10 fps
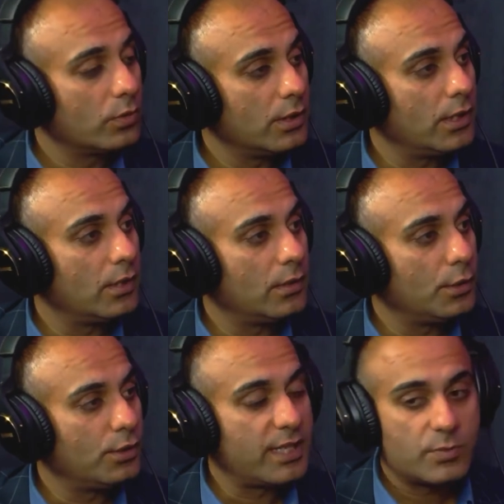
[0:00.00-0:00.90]
And
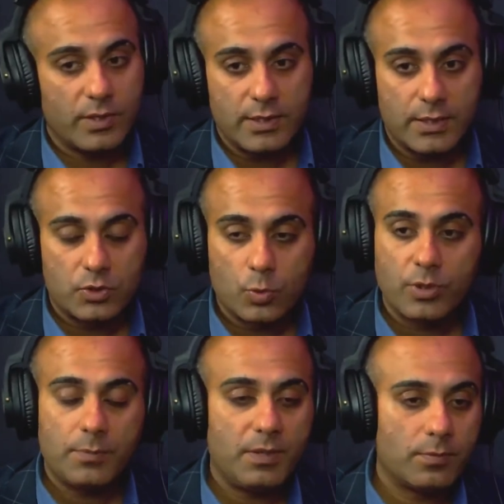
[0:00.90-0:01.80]
that's why there are so many
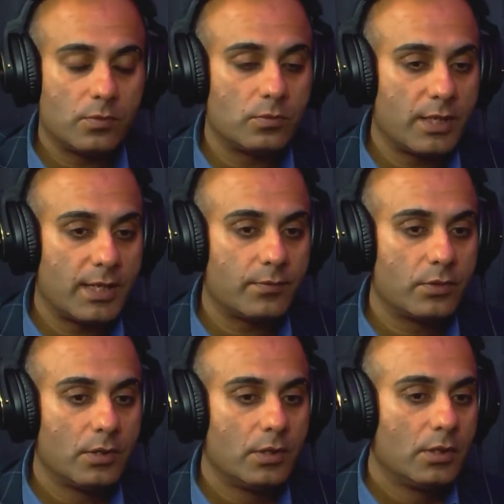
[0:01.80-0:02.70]
people who have
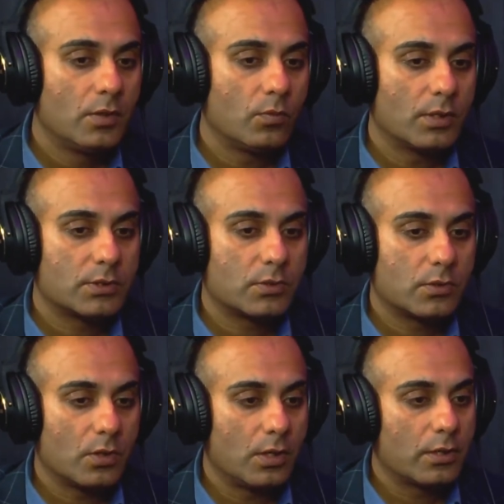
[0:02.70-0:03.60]
what's
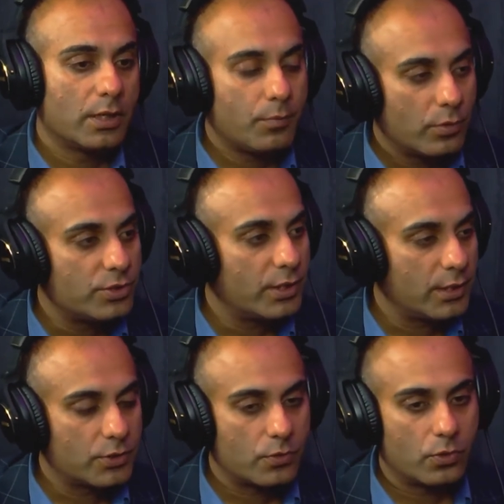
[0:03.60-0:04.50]
called cryptogenic
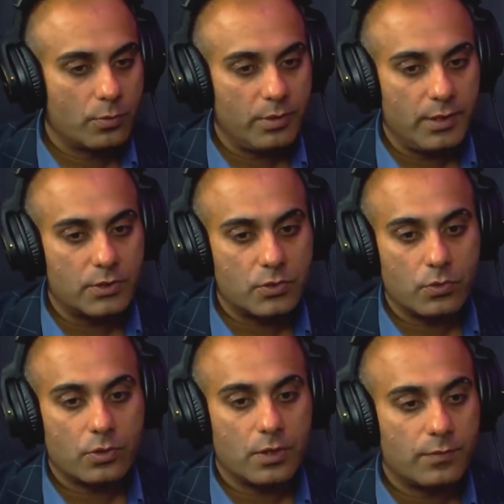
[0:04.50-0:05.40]
stroke, meaning
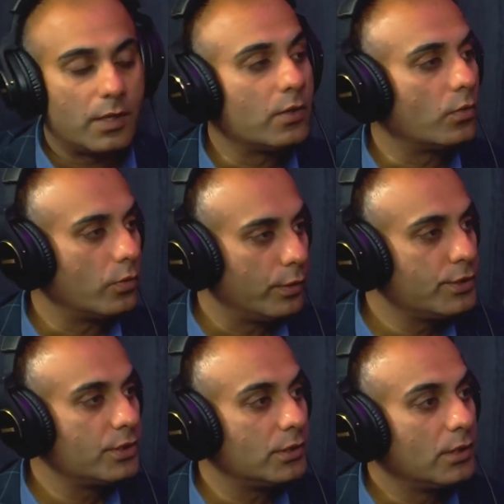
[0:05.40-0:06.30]
stroke of unknown
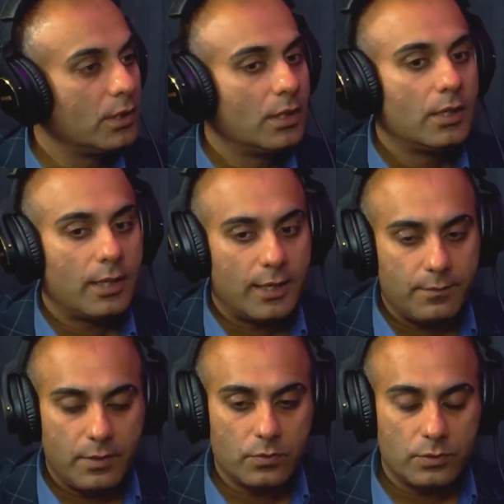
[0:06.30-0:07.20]
origin. And we
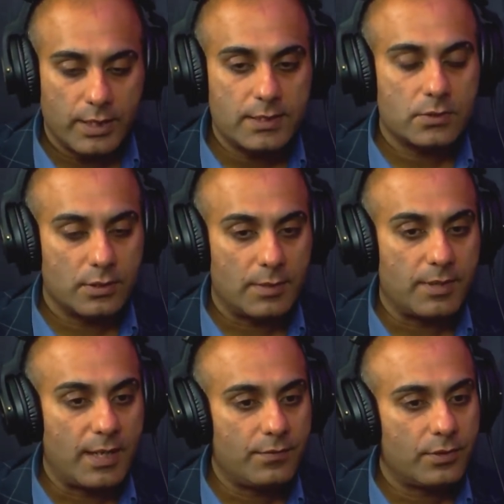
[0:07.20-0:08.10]
do tests on them
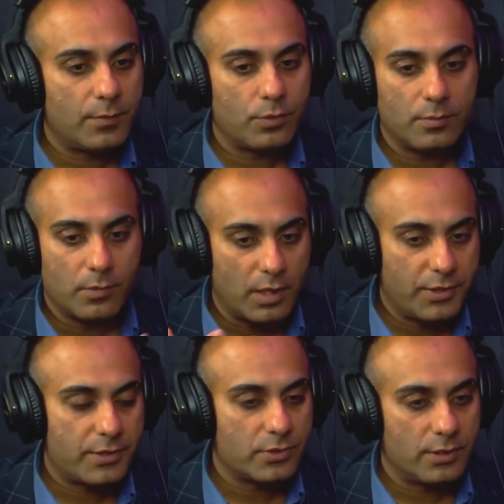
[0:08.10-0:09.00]
after, put
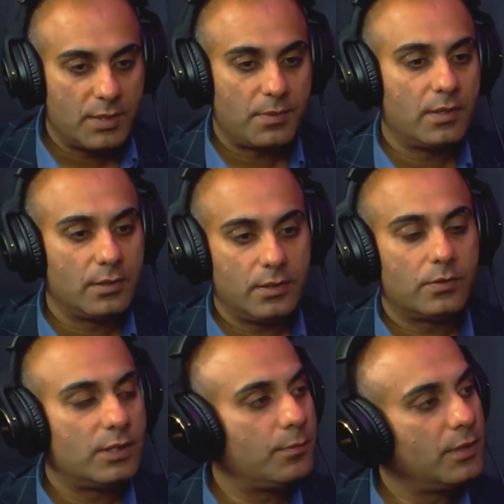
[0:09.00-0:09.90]
monitors on them, and
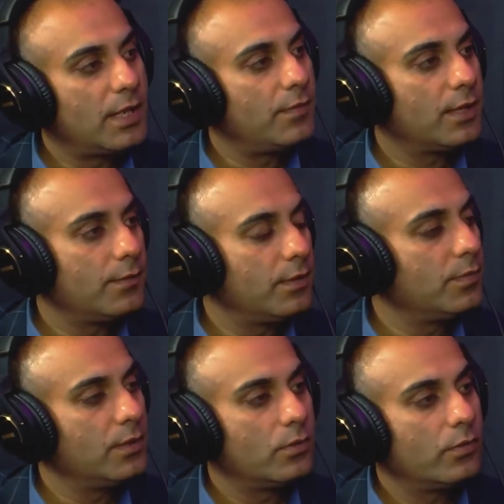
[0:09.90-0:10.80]
they've been having A-Fib, they
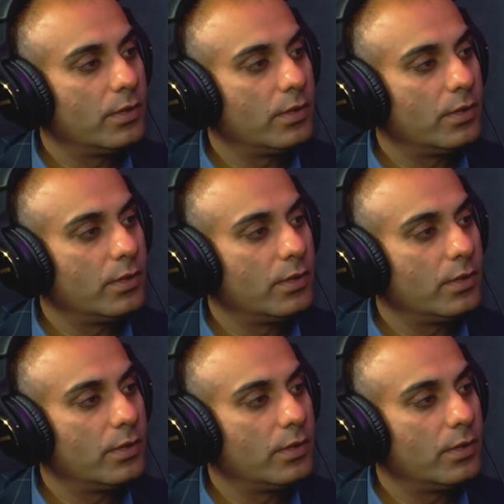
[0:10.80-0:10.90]
don't realize.